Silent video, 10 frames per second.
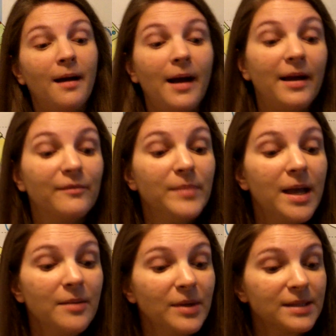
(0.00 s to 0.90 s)
I have
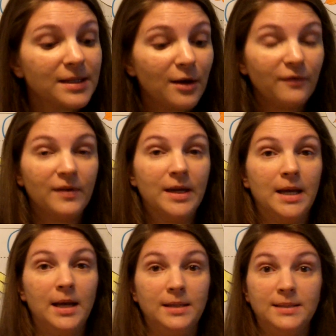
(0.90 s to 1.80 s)
made myself
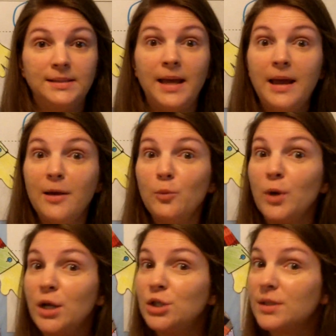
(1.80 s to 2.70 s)
a
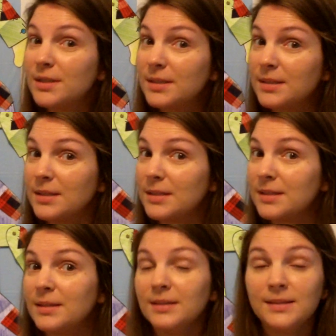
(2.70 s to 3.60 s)
sandwich,
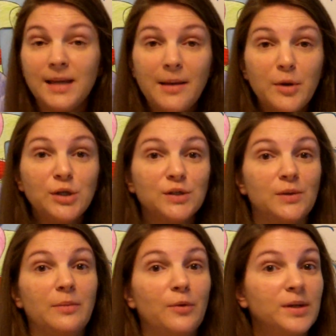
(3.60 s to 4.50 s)

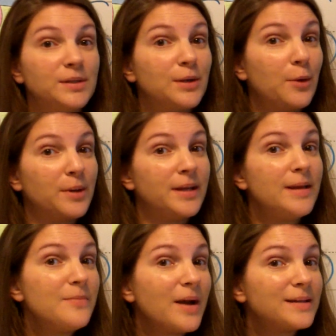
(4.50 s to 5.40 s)
so I'm going to go and
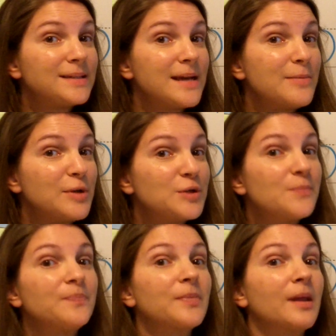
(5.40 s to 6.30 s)
eat my sandwich,
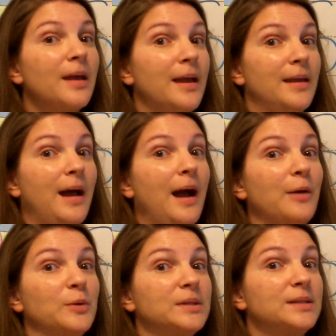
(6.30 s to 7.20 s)
and
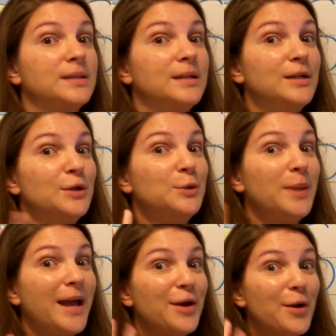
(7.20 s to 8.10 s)
I will see you
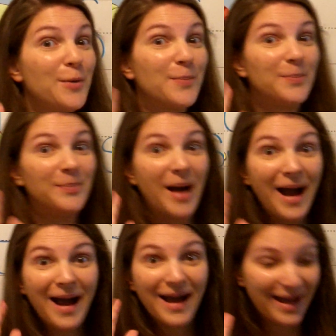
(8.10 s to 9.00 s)
later.
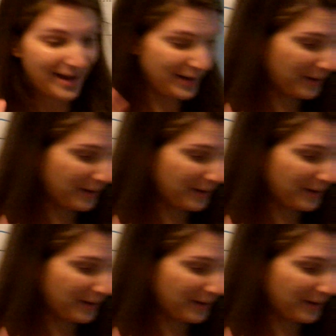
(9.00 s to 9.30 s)
Bye.